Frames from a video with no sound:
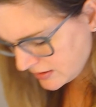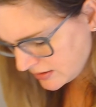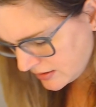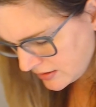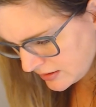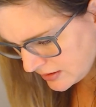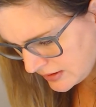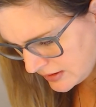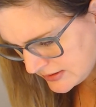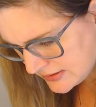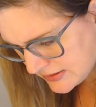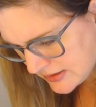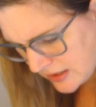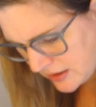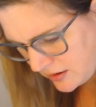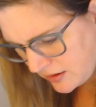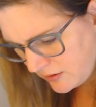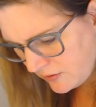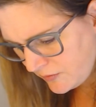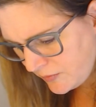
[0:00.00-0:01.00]
it's
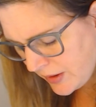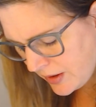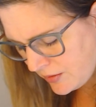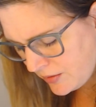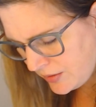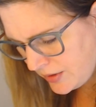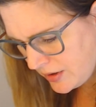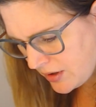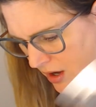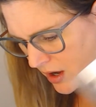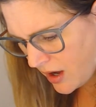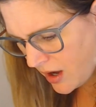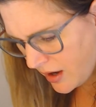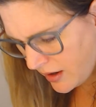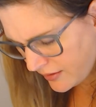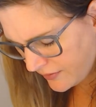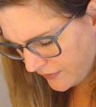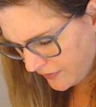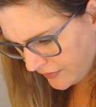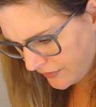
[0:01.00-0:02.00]
like you've blown it
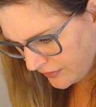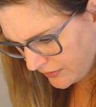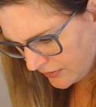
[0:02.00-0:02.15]
off.